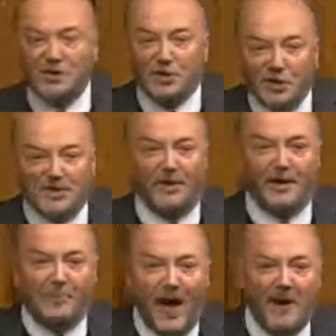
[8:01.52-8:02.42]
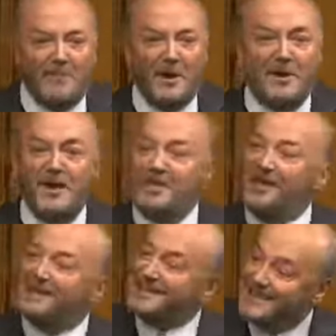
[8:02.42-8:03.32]
excuse for a parliament
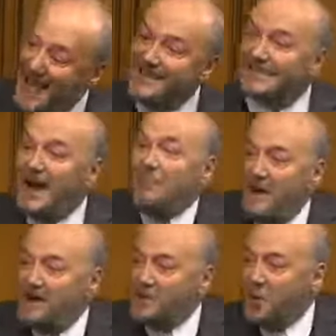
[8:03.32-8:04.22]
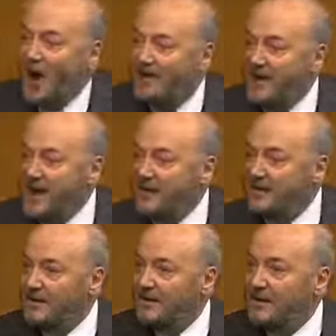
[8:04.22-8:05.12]
that sets up an inquiry,
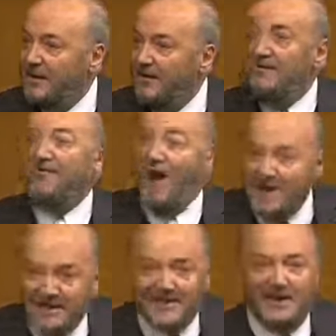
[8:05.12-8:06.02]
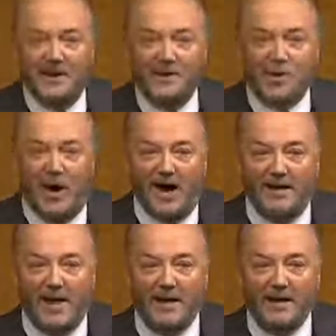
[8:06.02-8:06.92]
funds an
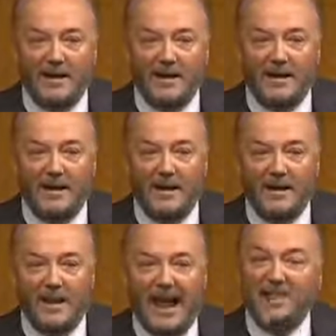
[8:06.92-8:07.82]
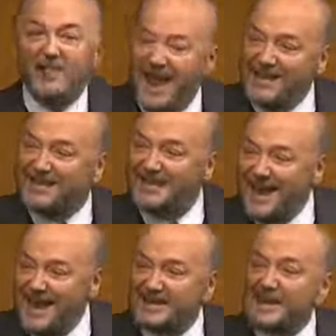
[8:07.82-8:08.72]
inquiry, and then
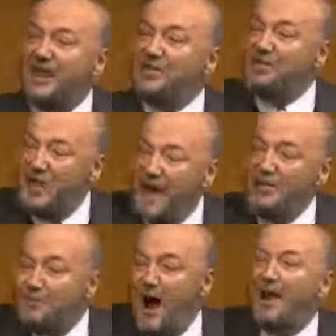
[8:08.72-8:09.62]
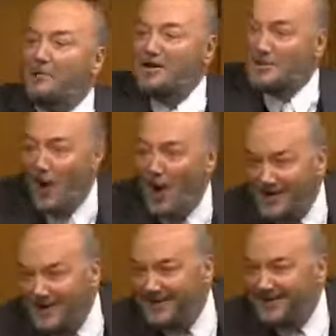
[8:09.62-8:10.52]
says 3 parliaments on,